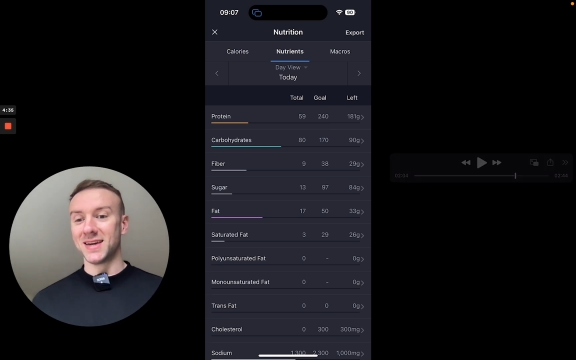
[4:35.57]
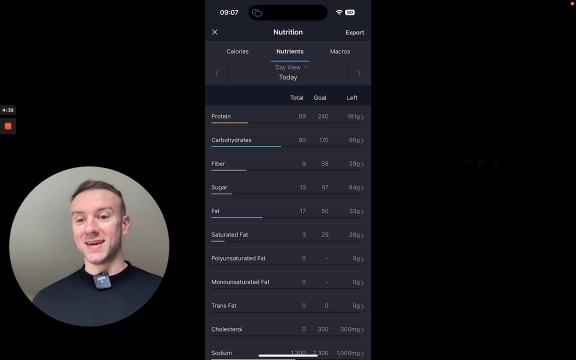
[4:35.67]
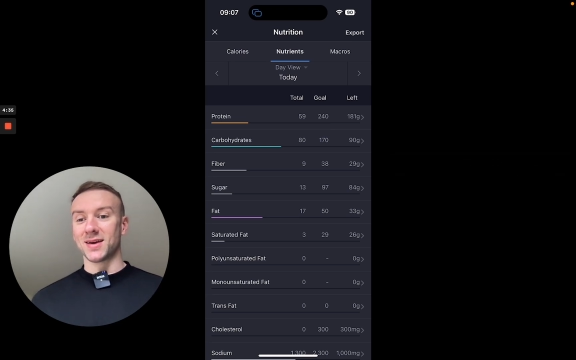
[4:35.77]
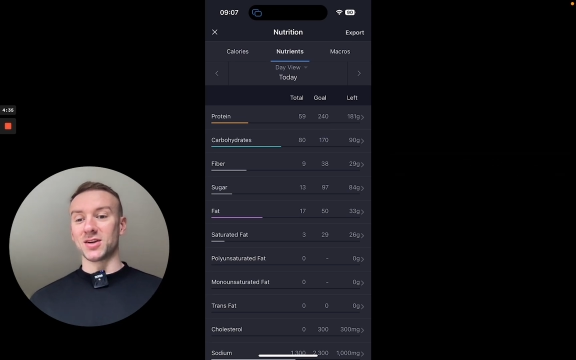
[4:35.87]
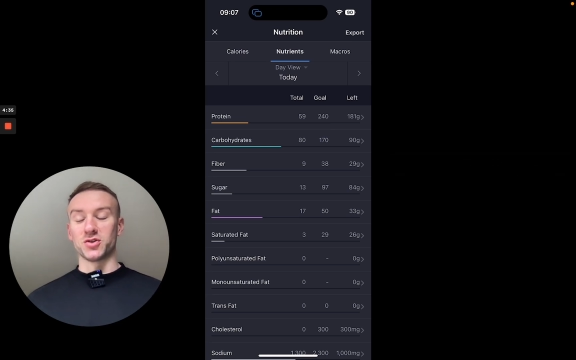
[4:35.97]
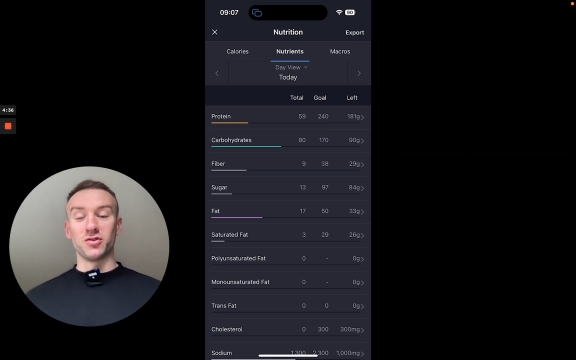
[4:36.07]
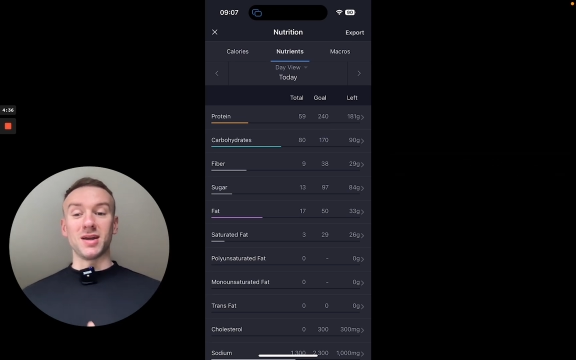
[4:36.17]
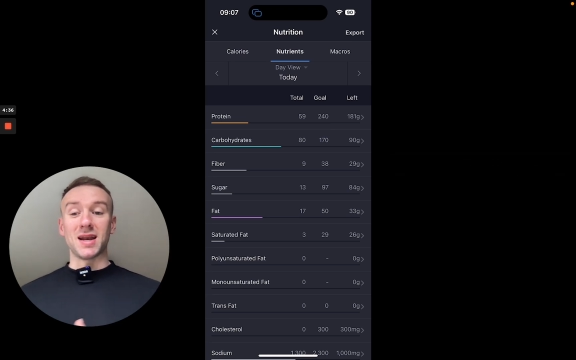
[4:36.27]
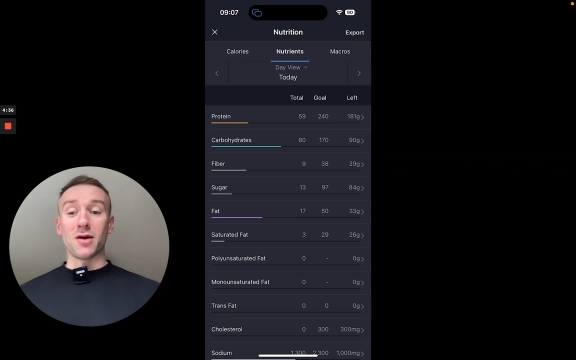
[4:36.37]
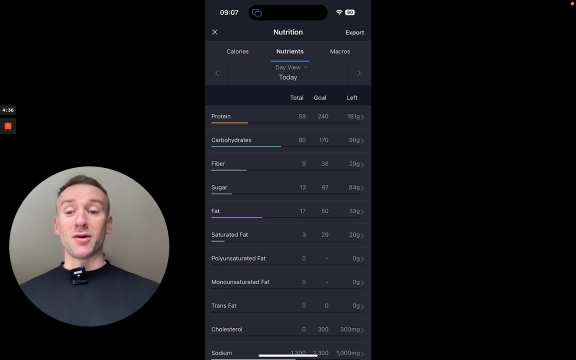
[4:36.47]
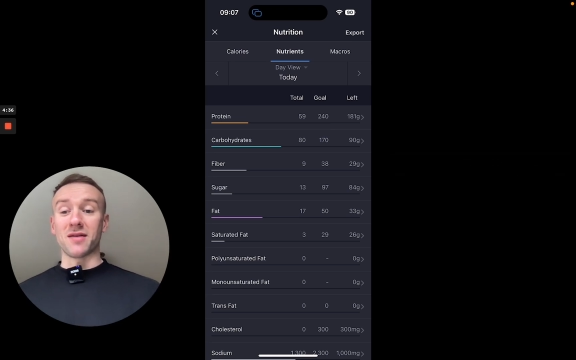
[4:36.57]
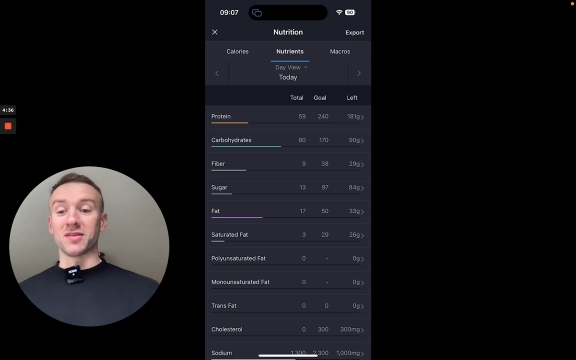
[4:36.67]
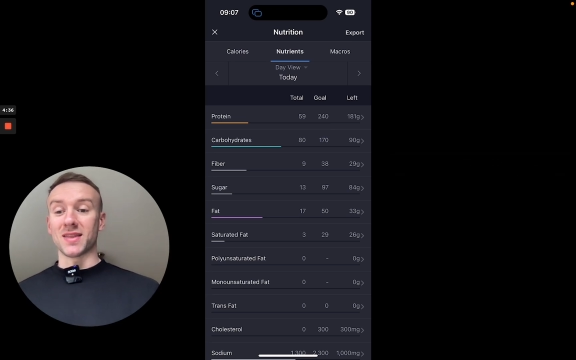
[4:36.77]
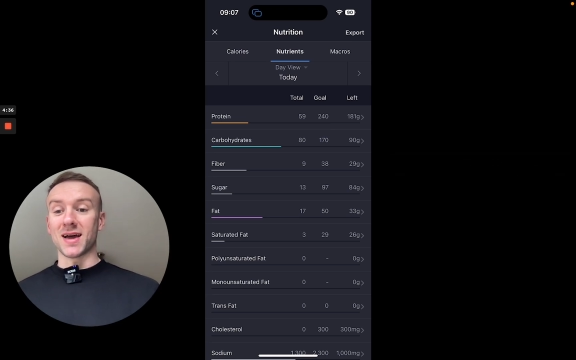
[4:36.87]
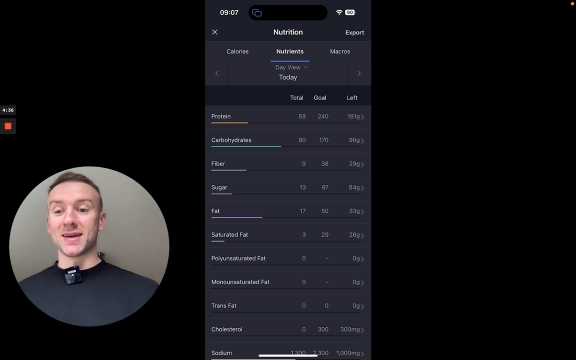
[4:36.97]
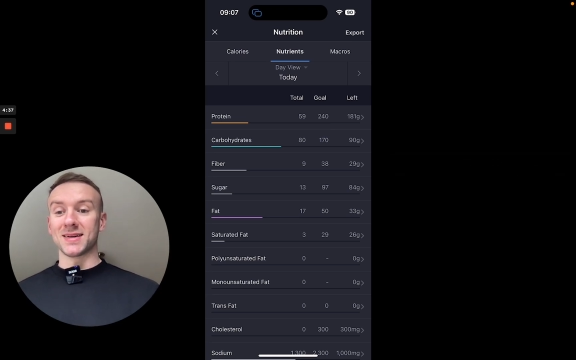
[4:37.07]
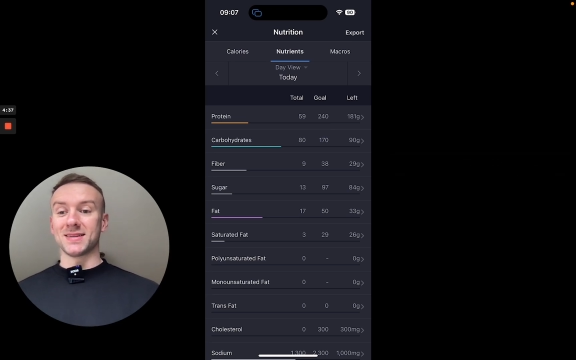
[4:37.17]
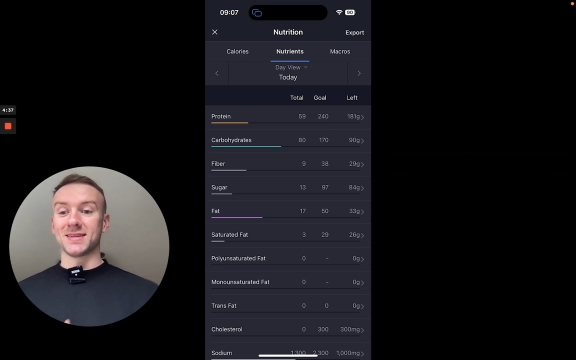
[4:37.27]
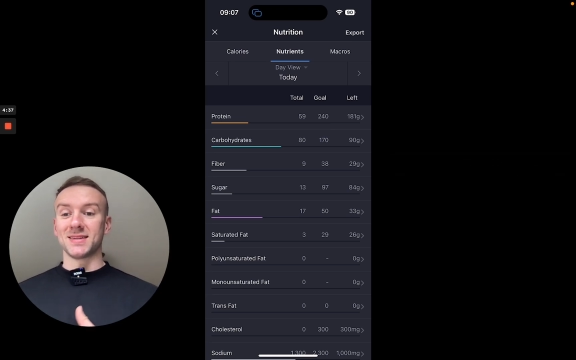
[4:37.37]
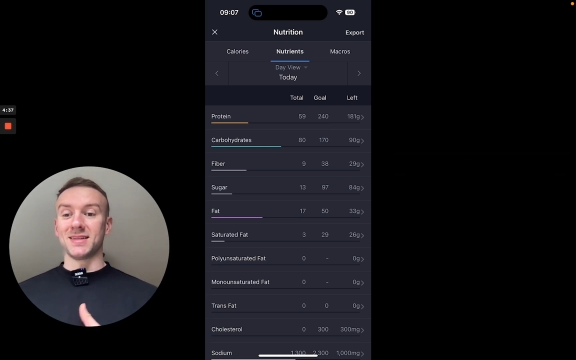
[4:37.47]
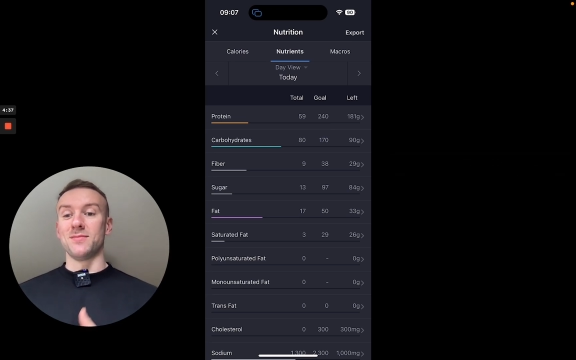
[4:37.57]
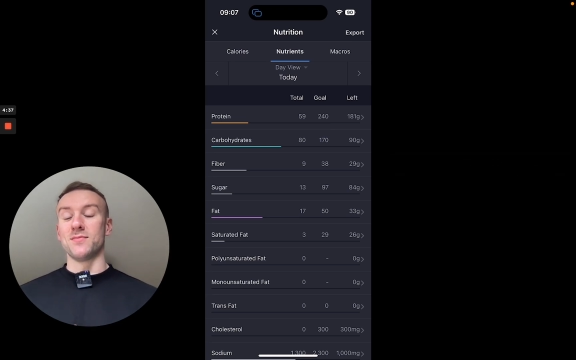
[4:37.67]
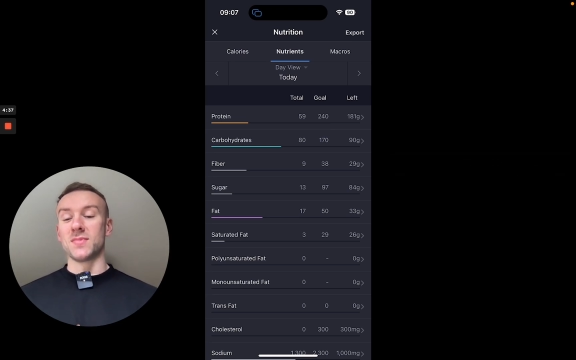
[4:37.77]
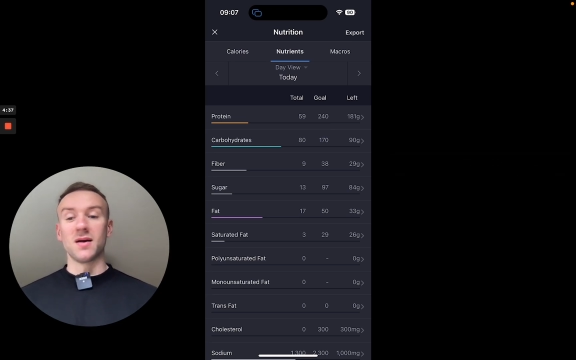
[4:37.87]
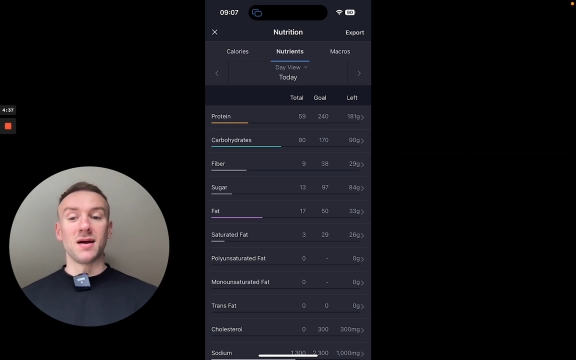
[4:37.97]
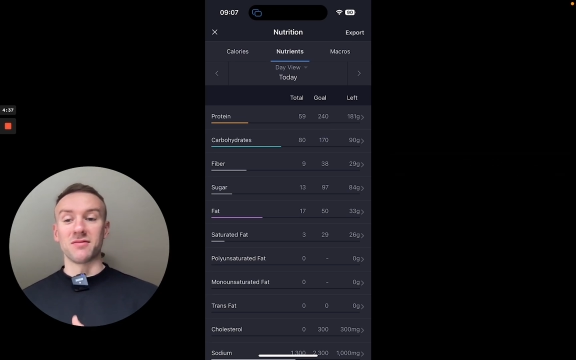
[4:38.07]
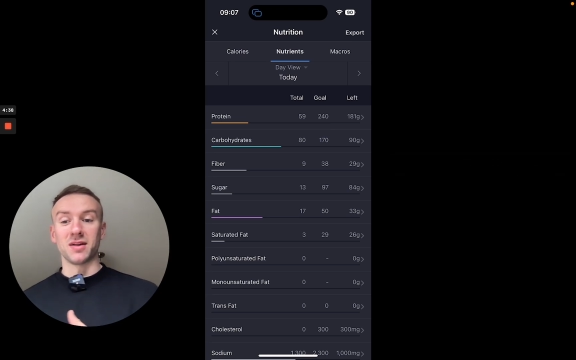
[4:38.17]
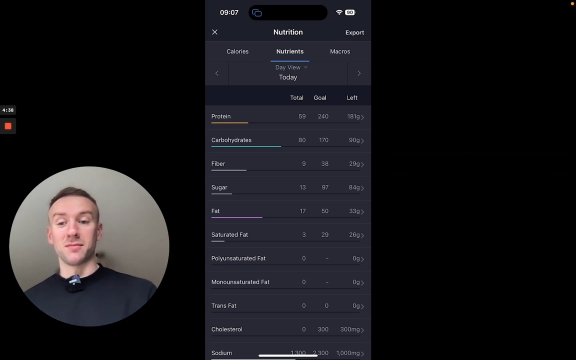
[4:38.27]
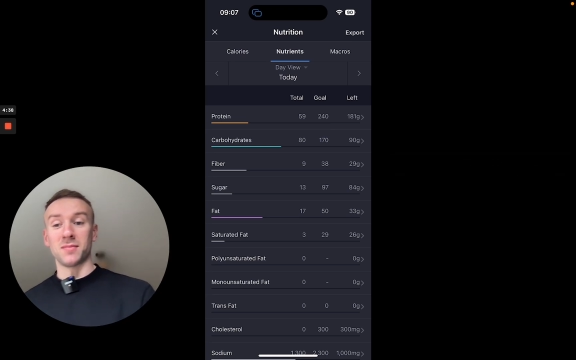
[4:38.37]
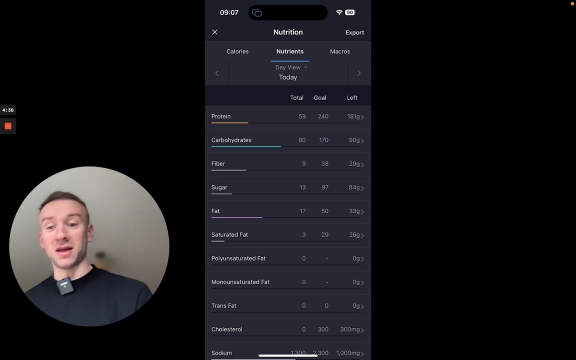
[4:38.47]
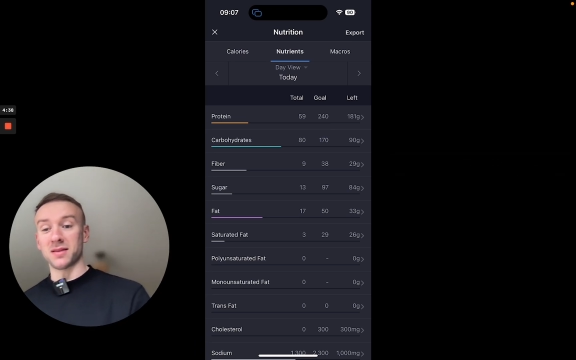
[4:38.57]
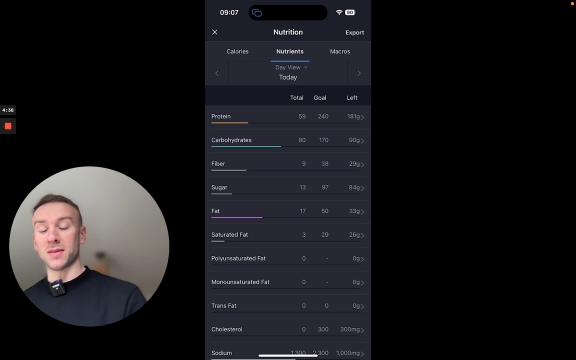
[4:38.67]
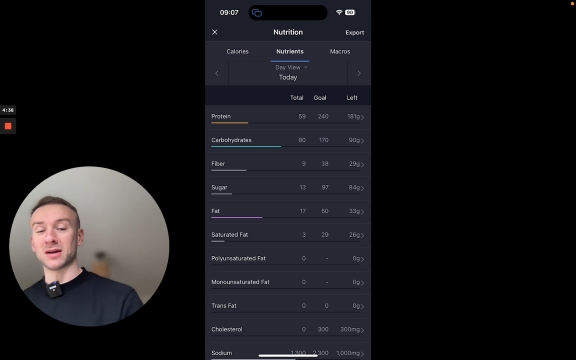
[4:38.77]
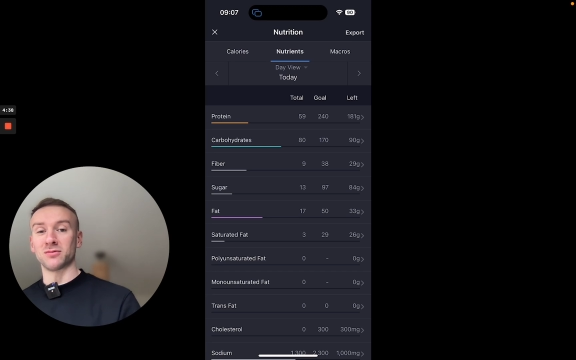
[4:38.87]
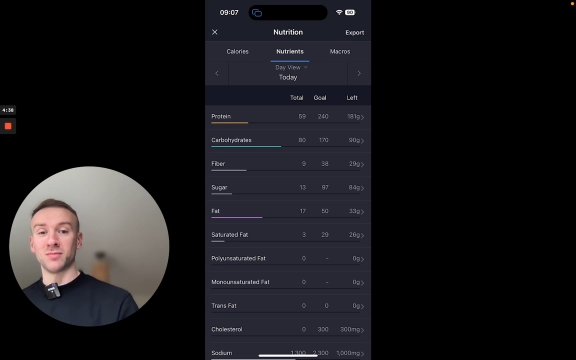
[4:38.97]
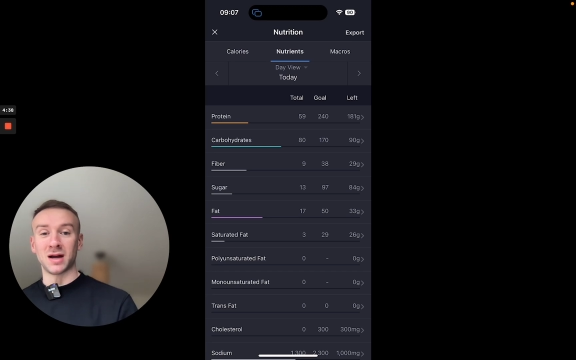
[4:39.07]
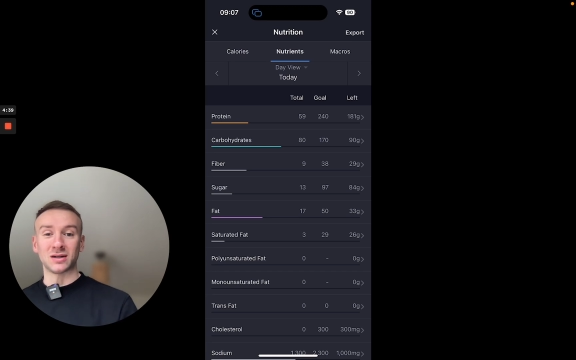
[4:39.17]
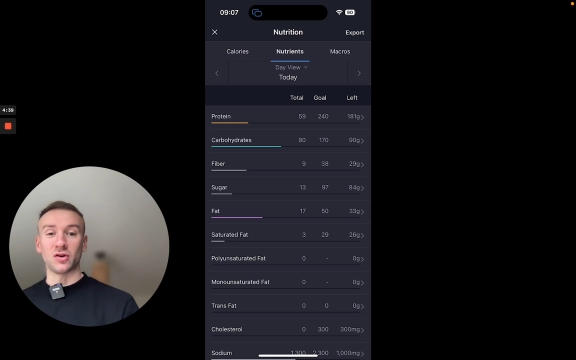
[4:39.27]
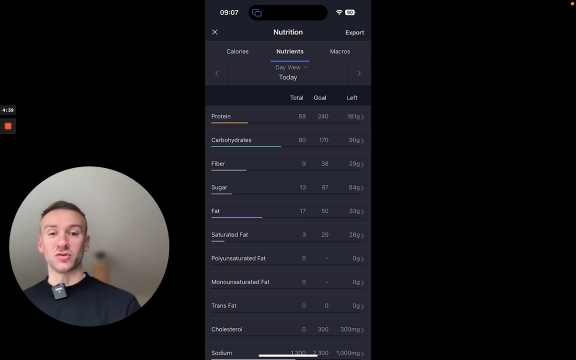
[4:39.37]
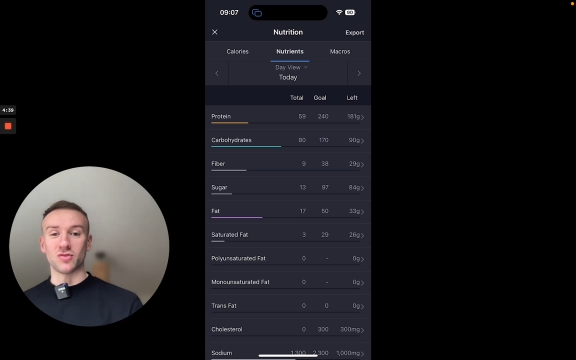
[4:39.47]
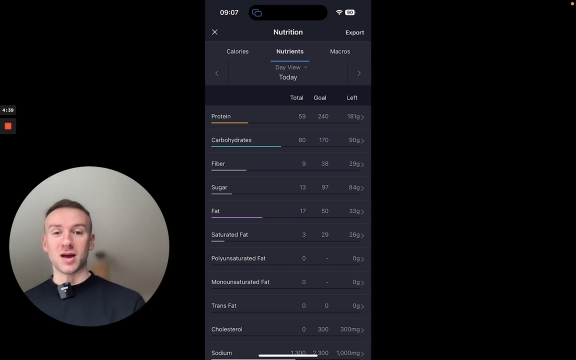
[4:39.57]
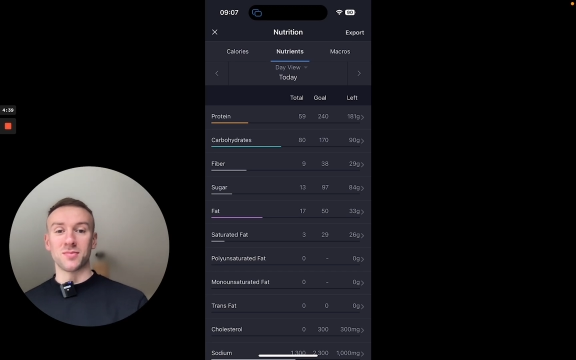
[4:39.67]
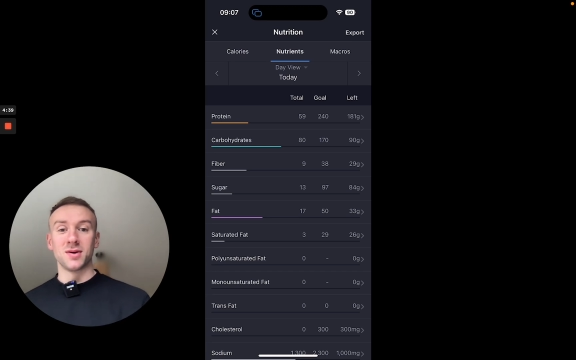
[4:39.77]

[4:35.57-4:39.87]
because you're eating out and having that, you have to add the McDonald's wrap,